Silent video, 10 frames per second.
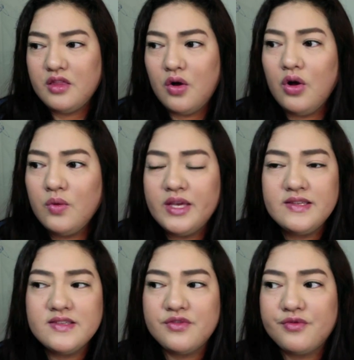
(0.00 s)

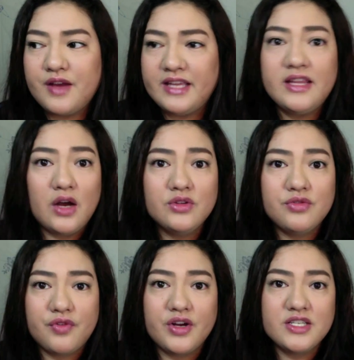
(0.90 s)
always find out
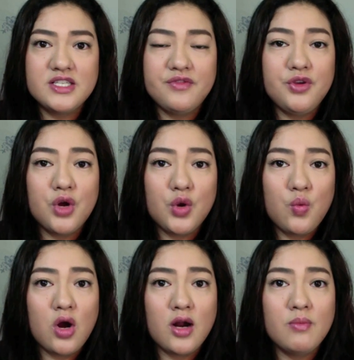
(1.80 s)
first if you are
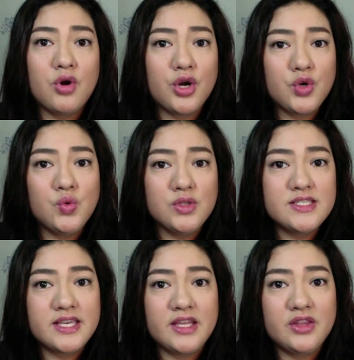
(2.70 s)
warm or cool
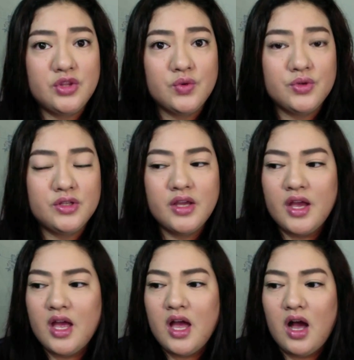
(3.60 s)
skin toned.
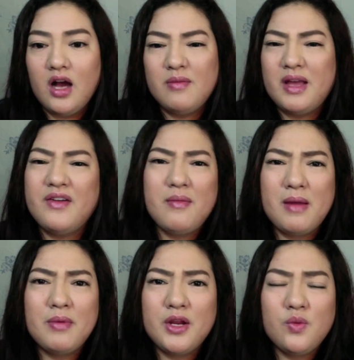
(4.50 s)
I
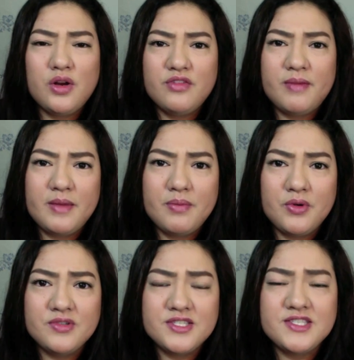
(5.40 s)
remember in one of my
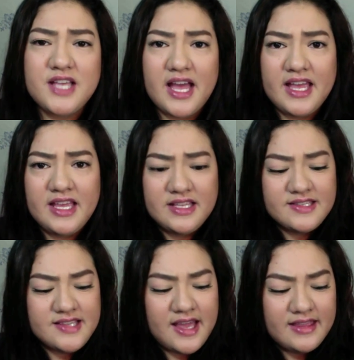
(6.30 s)
posts, I
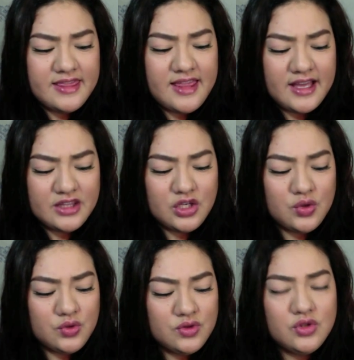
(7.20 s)
said that
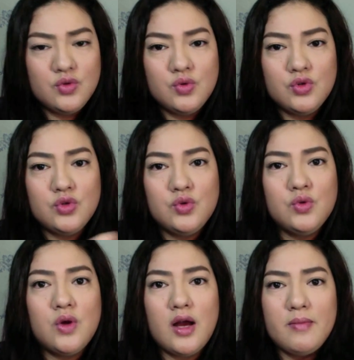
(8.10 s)

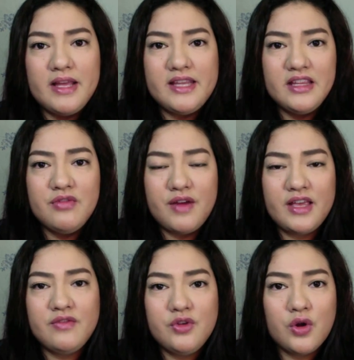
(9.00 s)
to identify
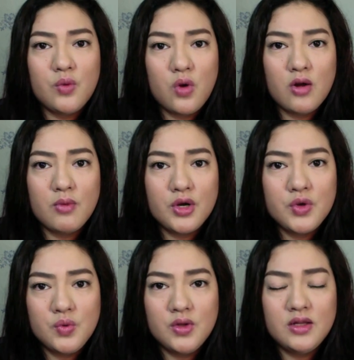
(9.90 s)
if you are warm or
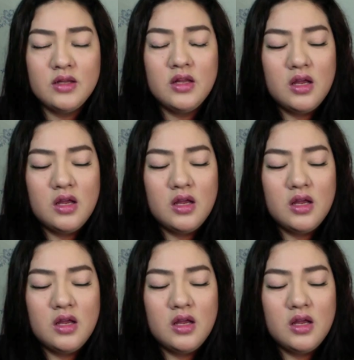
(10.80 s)
cool